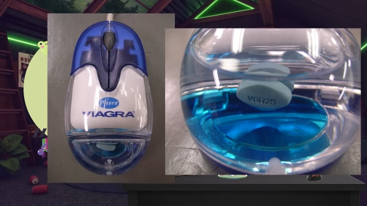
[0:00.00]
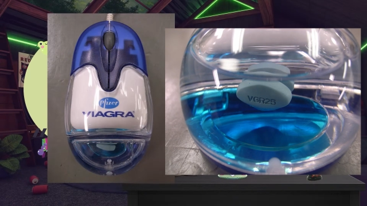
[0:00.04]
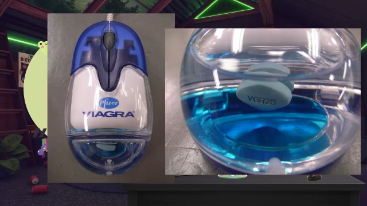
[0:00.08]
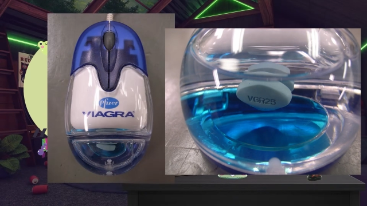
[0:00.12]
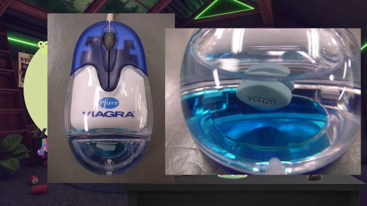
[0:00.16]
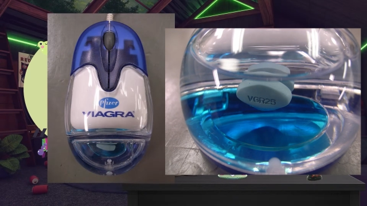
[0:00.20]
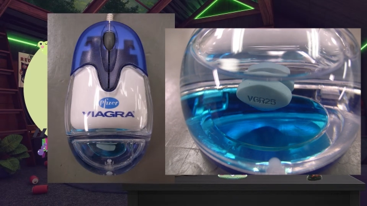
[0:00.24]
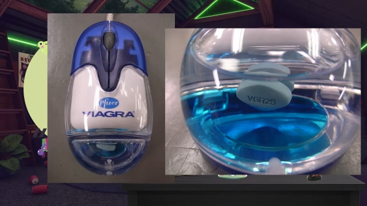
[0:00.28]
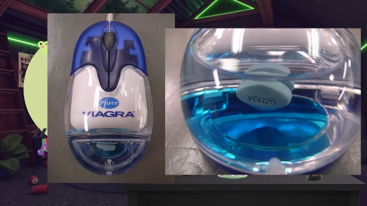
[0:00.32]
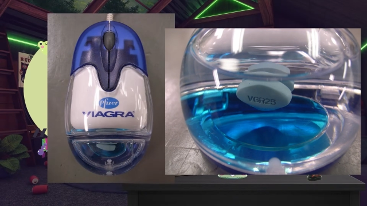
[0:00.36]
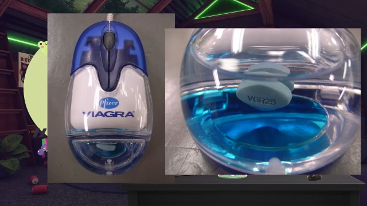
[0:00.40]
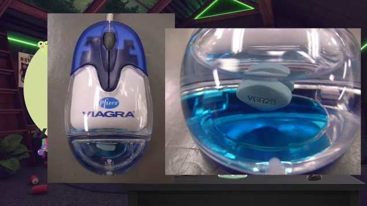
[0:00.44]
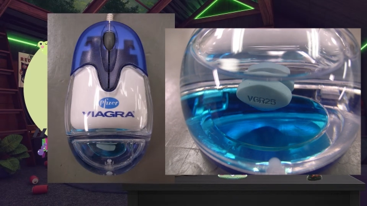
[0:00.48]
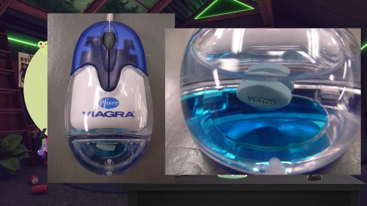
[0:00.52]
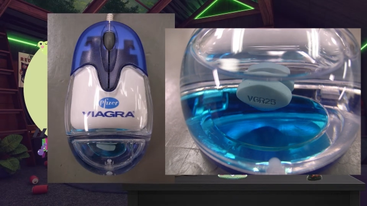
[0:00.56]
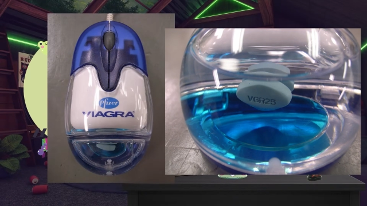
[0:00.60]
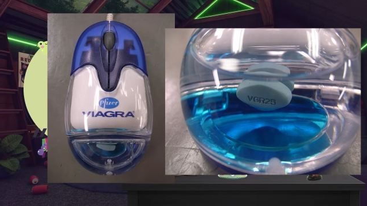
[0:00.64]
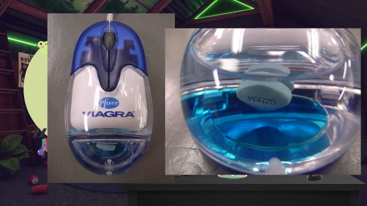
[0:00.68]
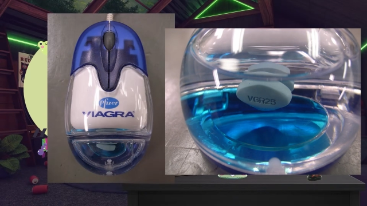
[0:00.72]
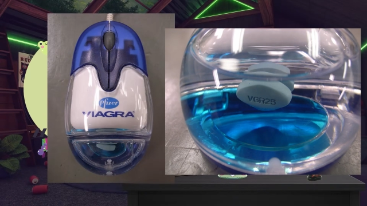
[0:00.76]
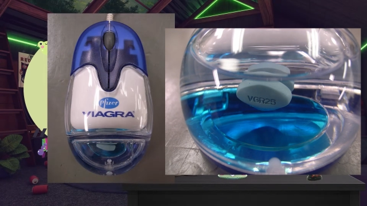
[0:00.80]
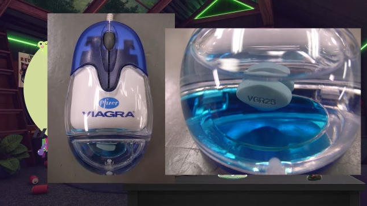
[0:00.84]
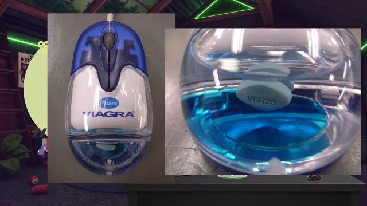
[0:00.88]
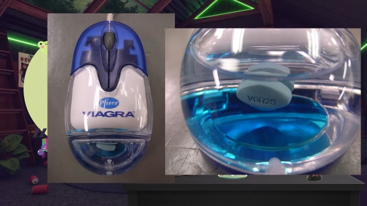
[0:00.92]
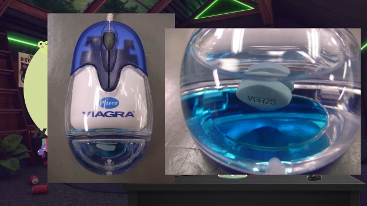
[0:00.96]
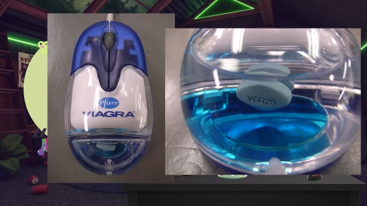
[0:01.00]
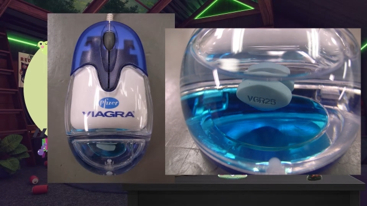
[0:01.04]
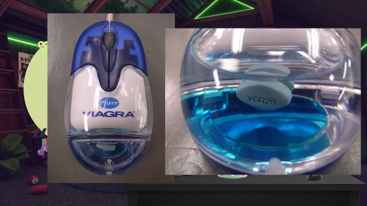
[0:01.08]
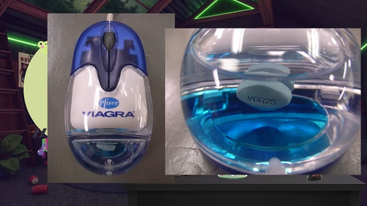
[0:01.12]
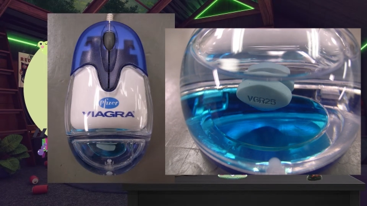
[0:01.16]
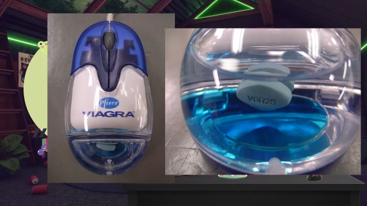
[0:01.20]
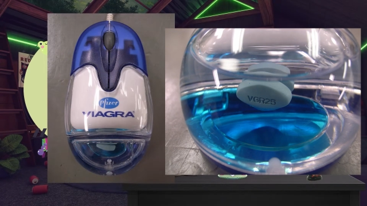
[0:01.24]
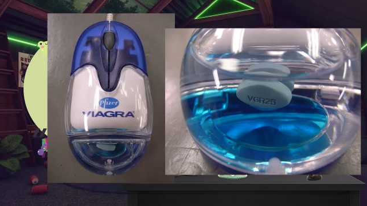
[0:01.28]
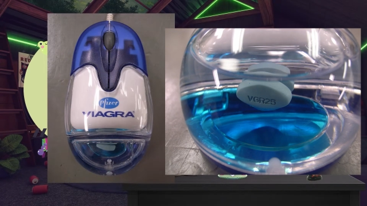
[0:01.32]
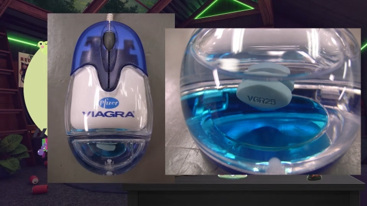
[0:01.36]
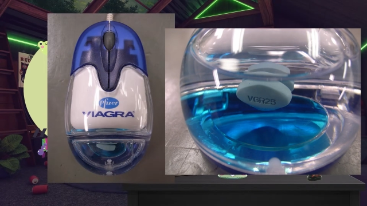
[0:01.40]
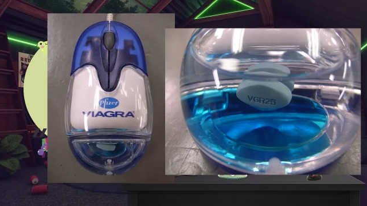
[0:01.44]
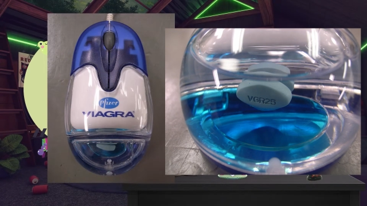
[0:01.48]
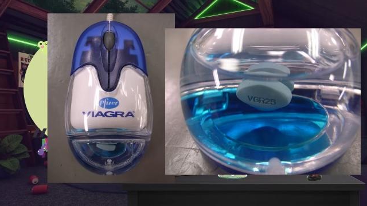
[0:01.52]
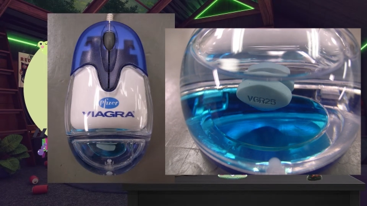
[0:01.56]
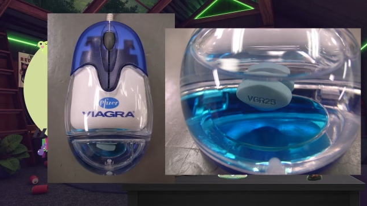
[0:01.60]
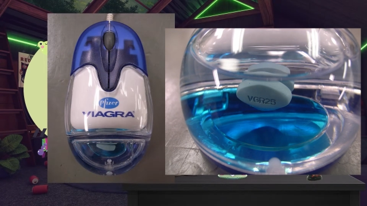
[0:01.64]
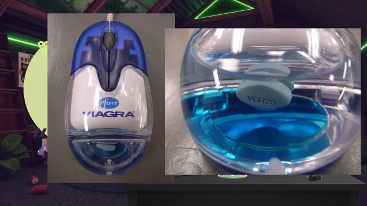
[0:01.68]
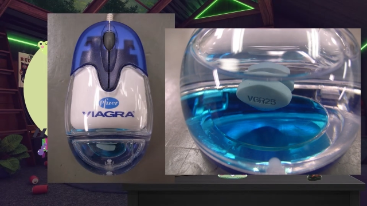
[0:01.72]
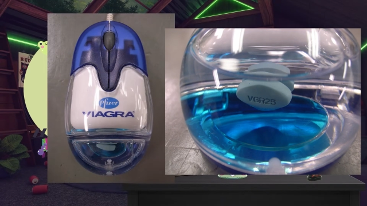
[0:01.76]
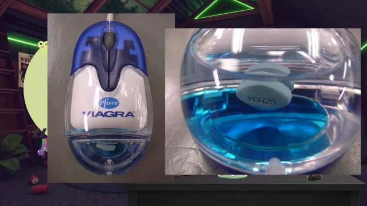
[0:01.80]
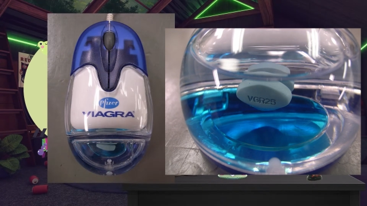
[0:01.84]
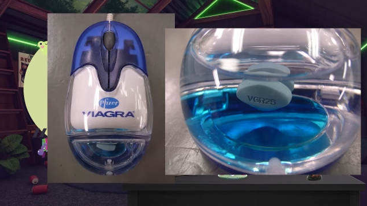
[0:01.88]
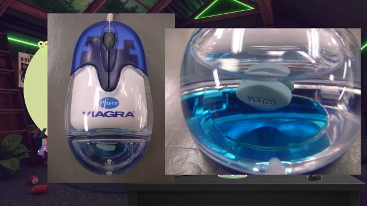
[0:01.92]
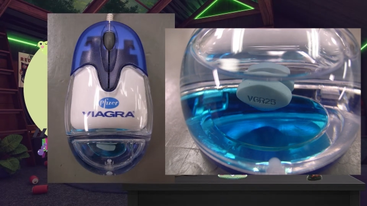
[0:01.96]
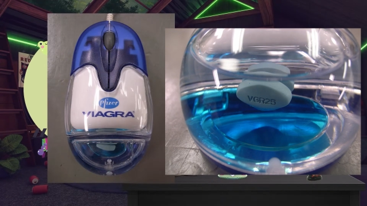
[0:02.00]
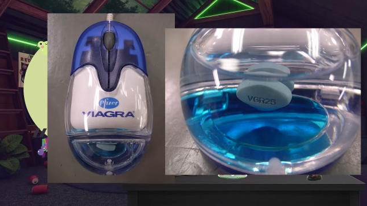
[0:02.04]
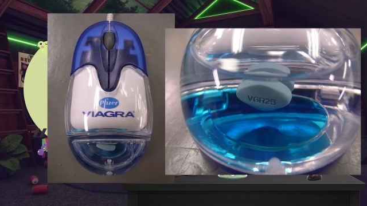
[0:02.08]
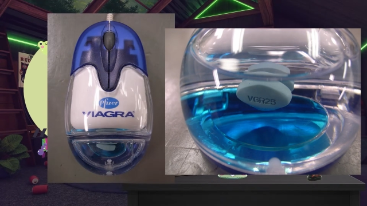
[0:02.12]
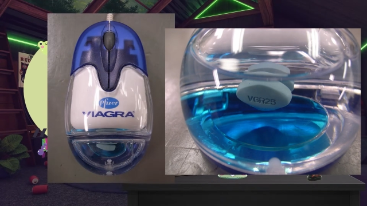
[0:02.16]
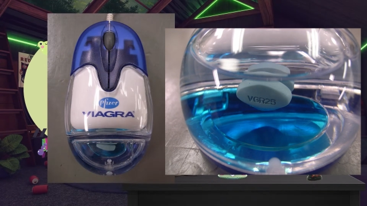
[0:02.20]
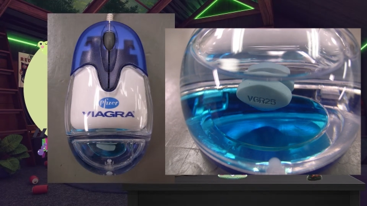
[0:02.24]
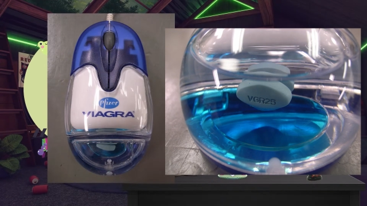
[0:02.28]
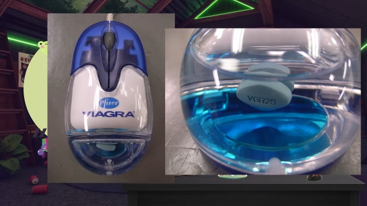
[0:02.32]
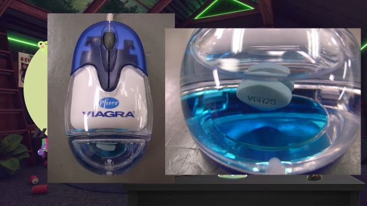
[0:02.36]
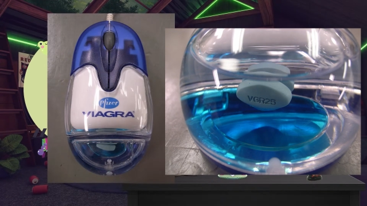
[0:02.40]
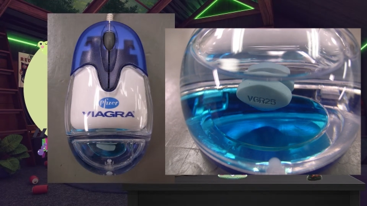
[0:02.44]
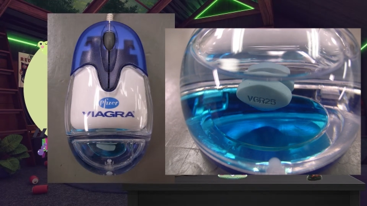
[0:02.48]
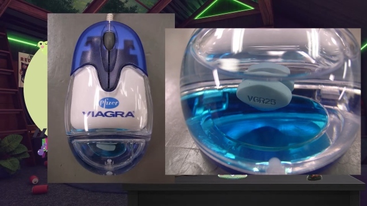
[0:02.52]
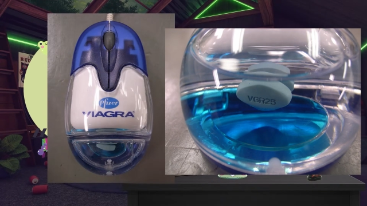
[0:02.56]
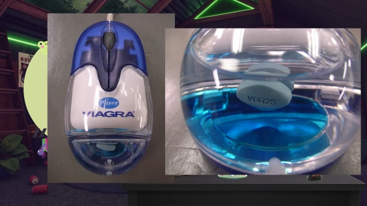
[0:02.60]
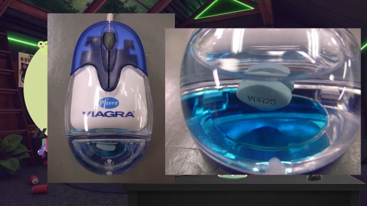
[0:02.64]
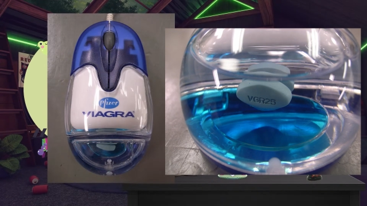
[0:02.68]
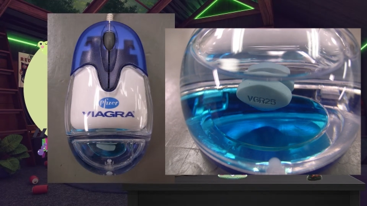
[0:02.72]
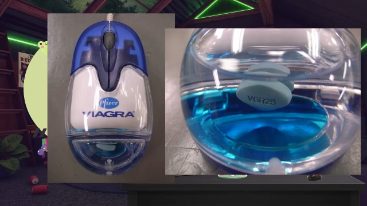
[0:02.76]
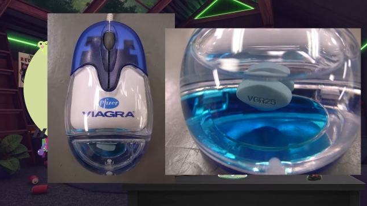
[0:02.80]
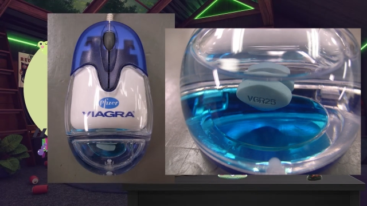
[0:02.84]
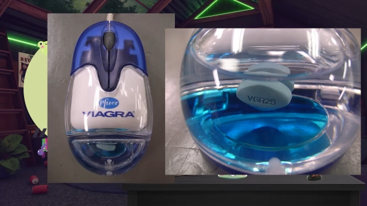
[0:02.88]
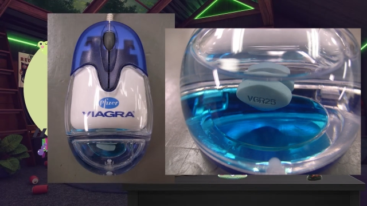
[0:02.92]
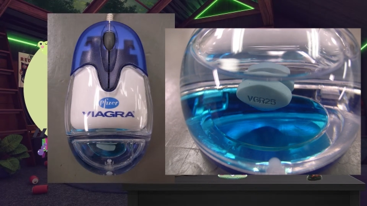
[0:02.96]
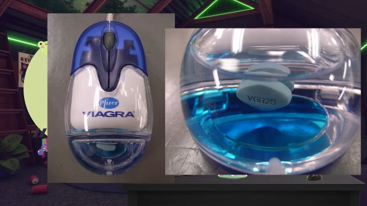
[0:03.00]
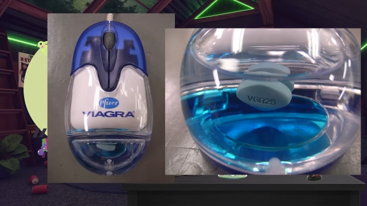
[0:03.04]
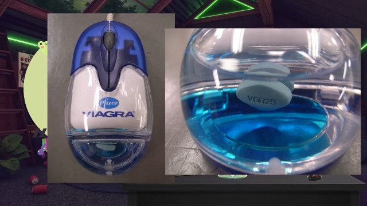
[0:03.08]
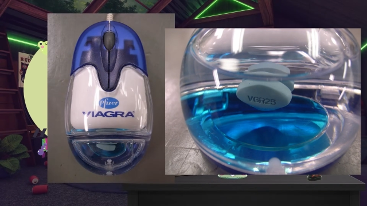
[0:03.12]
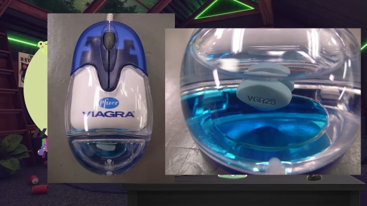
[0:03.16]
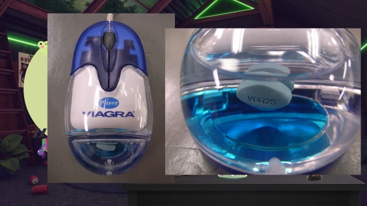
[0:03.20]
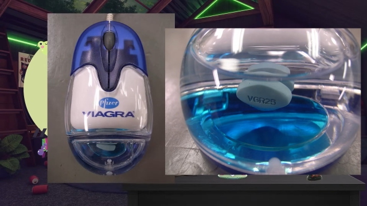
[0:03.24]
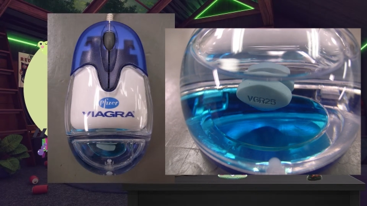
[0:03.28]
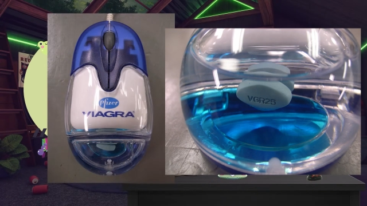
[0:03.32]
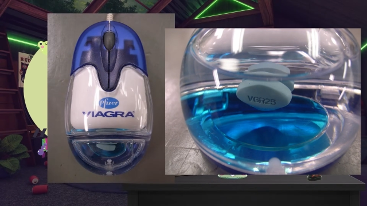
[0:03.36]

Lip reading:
(no speaker visible)